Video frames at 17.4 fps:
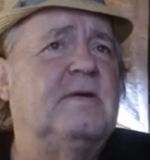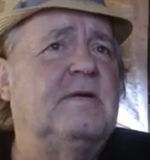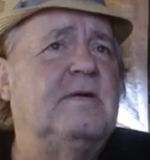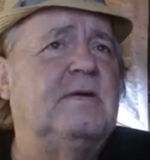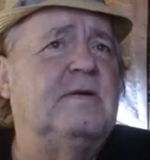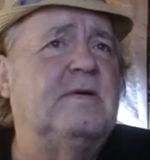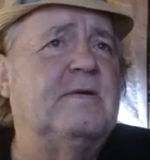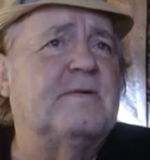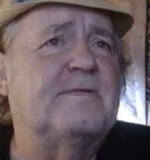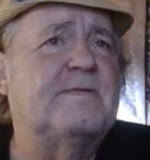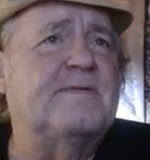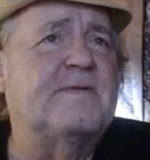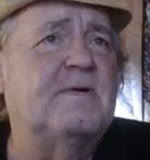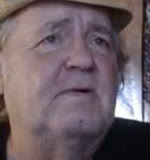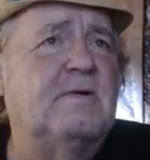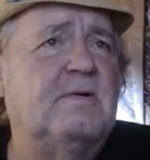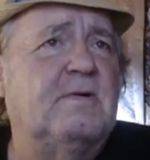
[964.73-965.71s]
You're
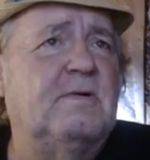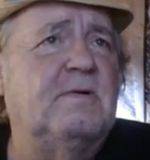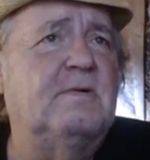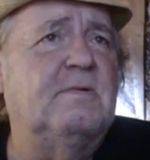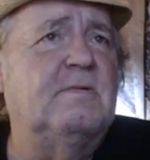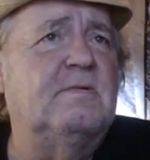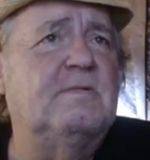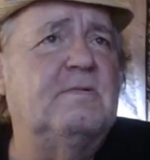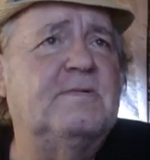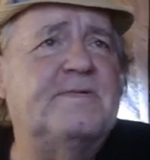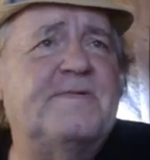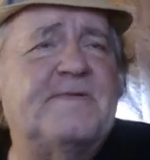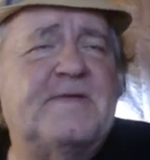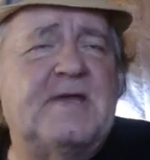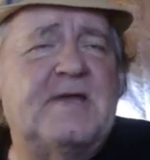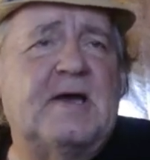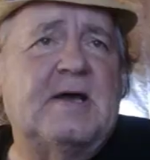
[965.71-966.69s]
so
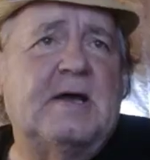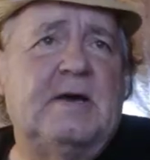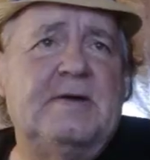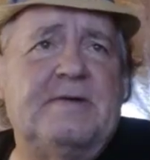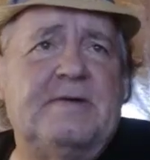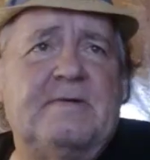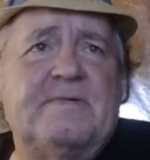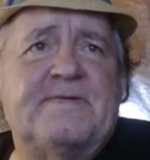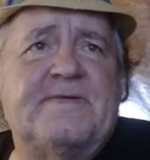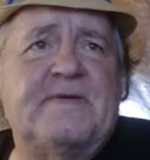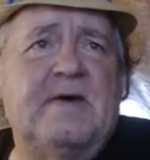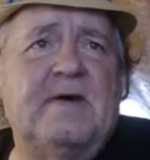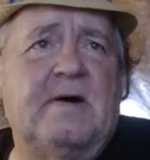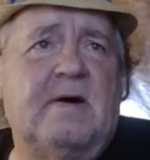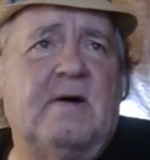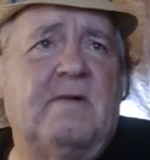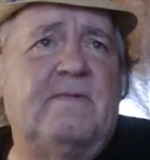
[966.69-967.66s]
stuck on
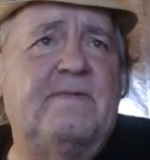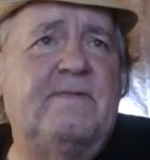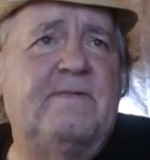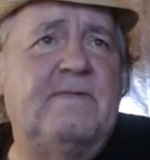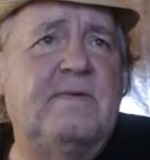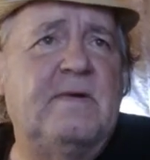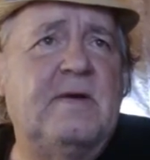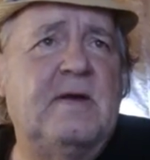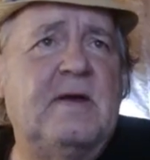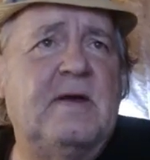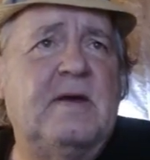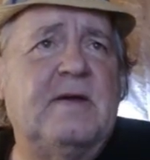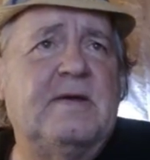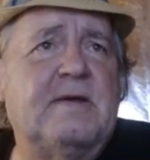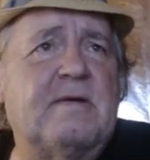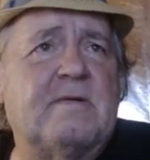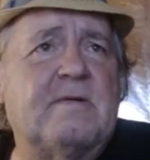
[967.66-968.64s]
yourself,
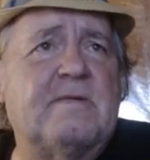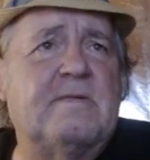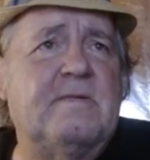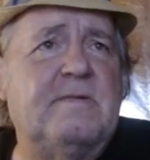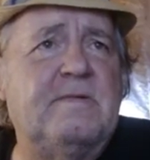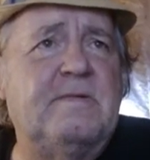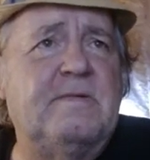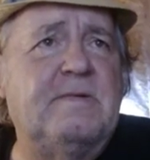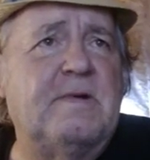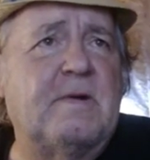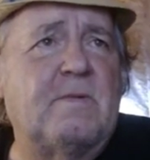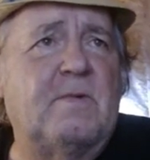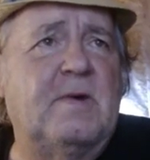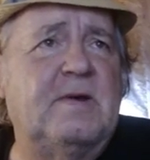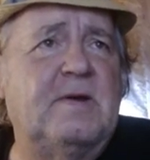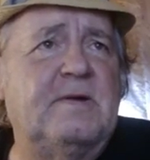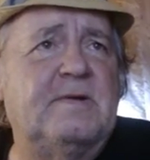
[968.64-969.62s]
you're
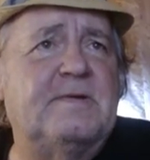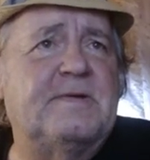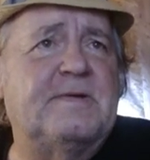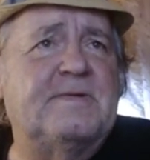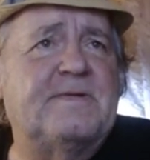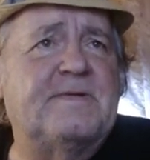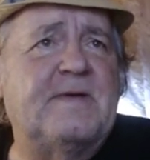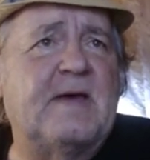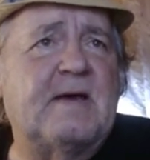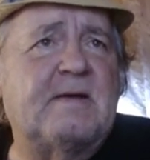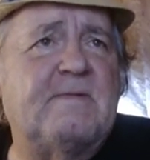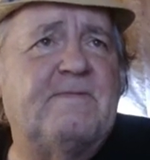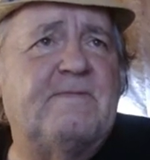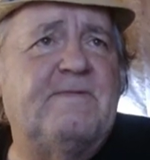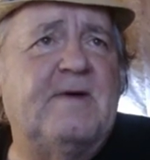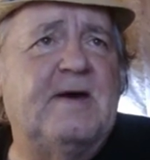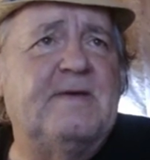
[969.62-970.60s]
willing to
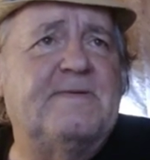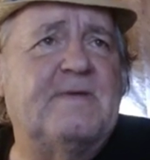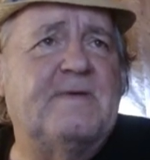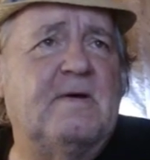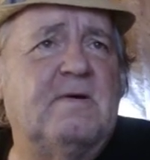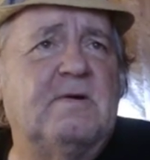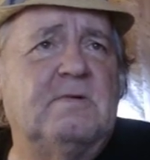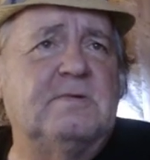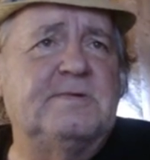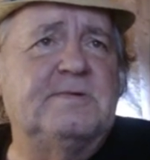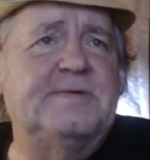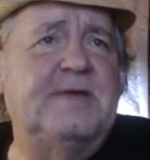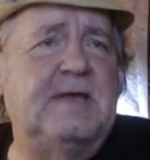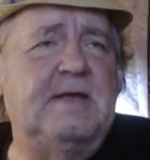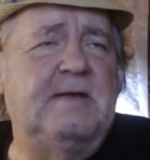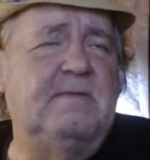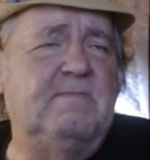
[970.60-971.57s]
sacrifice a whole
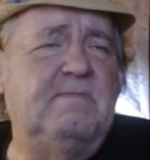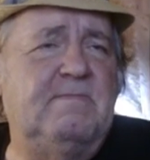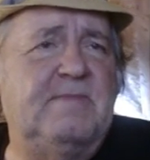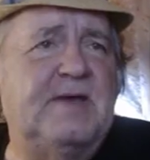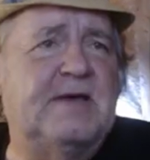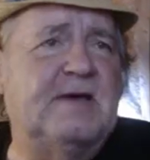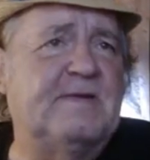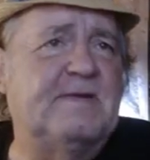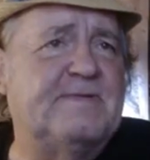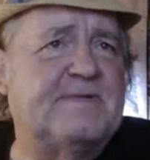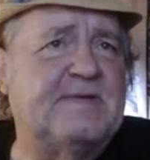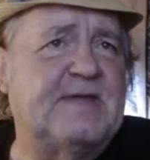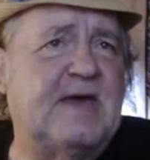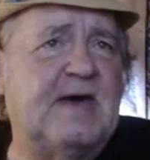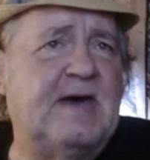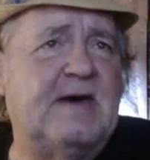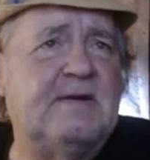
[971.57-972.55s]
team because of
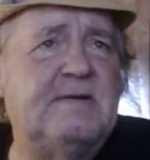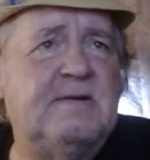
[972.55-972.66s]
that.